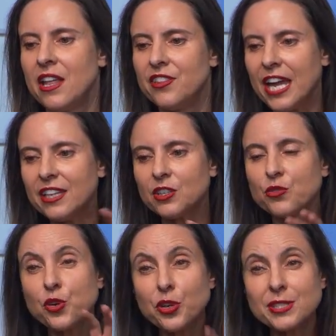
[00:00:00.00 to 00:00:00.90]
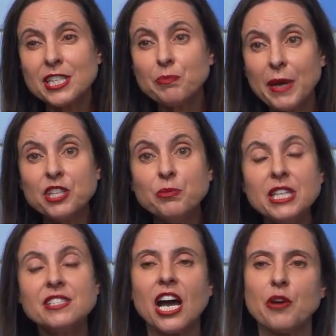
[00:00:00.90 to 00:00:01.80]
then focusing paid
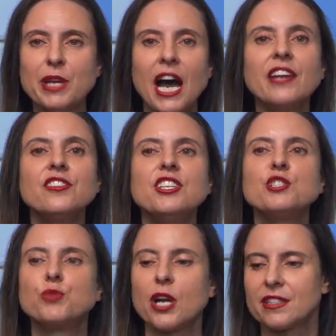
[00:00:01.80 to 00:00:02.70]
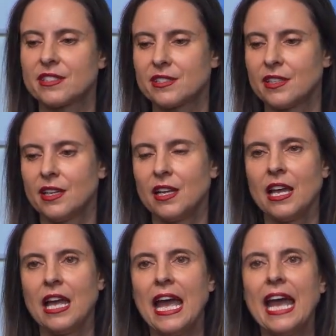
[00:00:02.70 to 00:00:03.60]
media behind these brands,
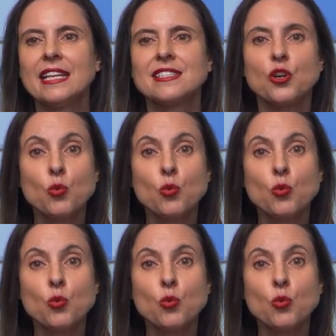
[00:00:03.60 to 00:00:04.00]
and